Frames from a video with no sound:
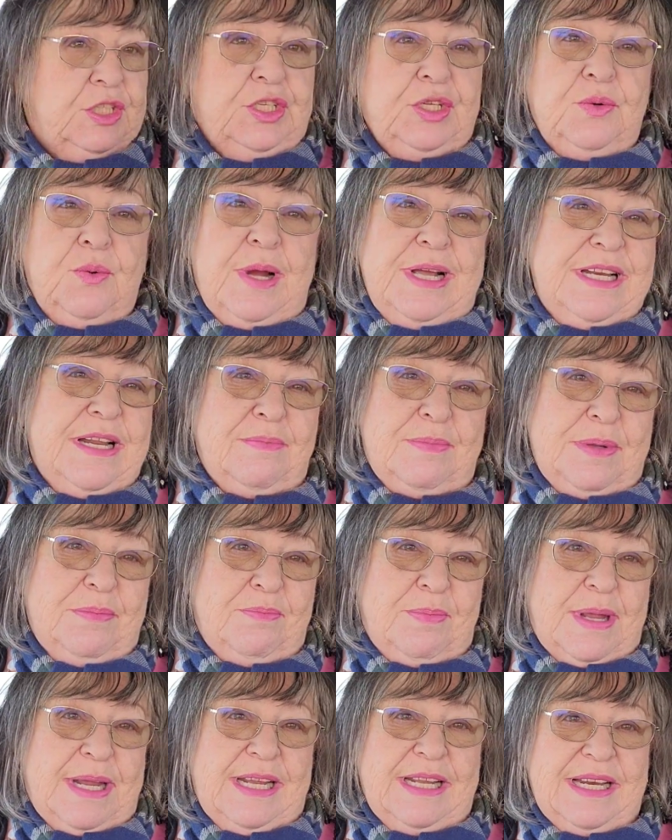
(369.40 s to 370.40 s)
Could wind up
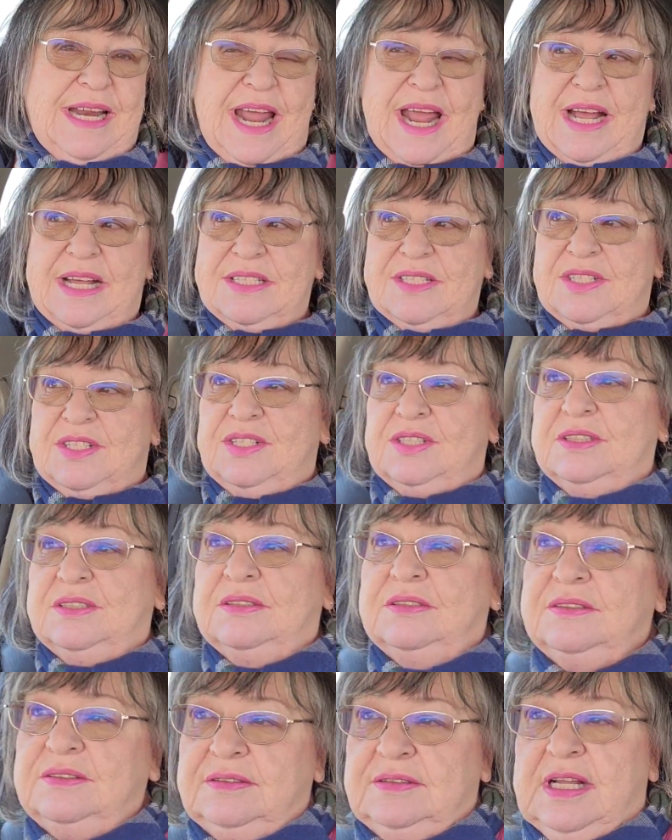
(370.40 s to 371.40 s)
in, in Haskell.
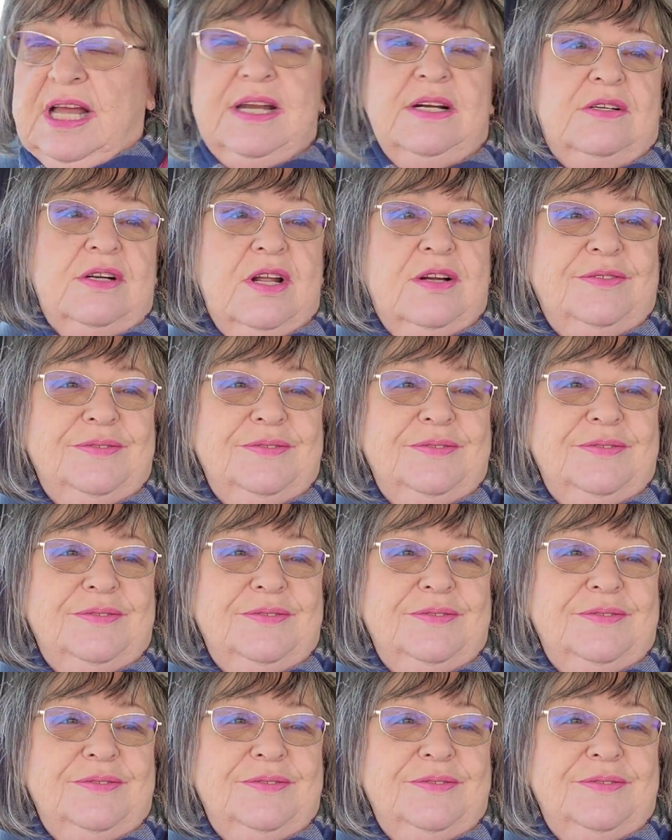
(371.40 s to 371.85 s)
I don't